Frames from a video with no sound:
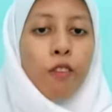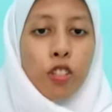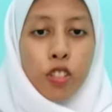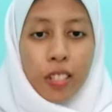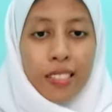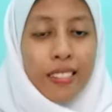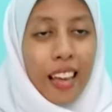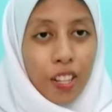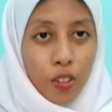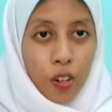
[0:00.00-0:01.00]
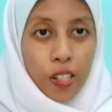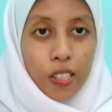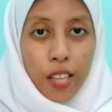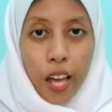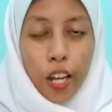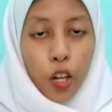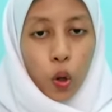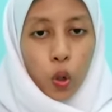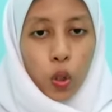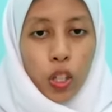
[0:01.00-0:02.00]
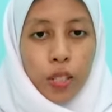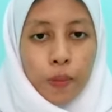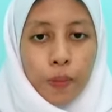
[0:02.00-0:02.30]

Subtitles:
which is dangerous, that include